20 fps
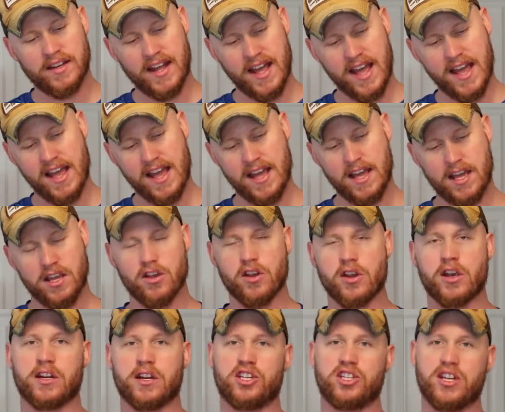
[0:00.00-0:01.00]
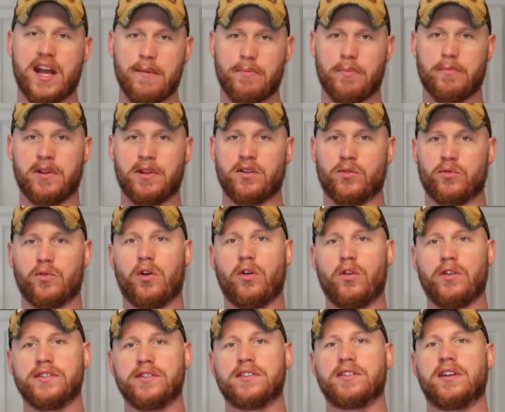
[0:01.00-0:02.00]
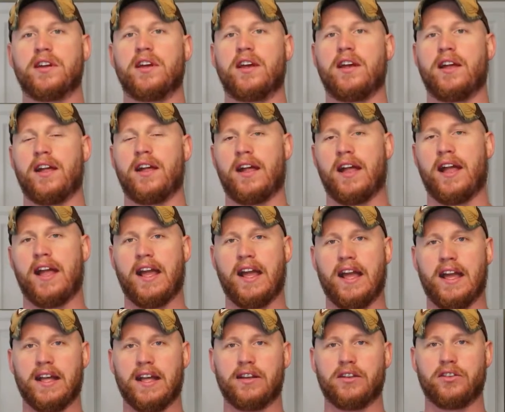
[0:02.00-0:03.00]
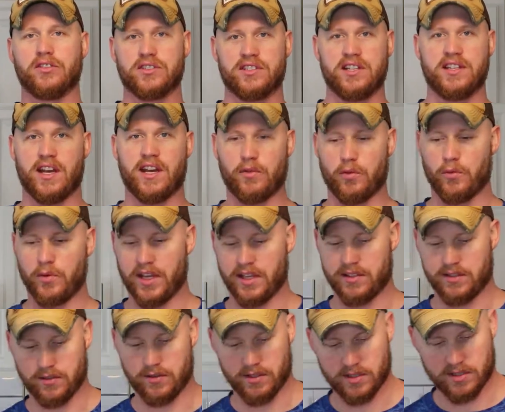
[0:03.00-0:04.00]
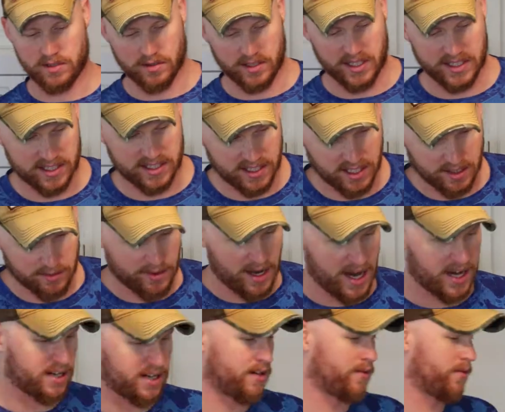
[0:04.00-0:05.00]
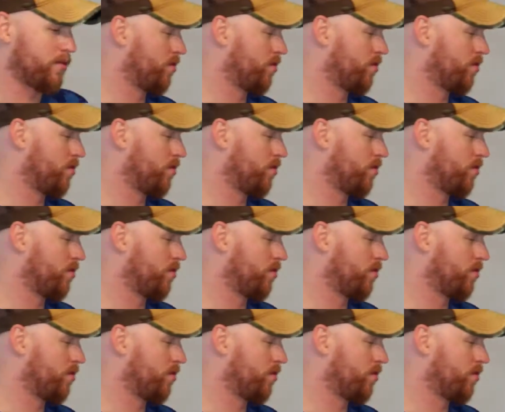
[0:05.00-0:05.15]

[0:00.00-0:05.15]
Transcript: day, you're gonna shape them into rolls and you'll see that when we get to it. So let's get rocking and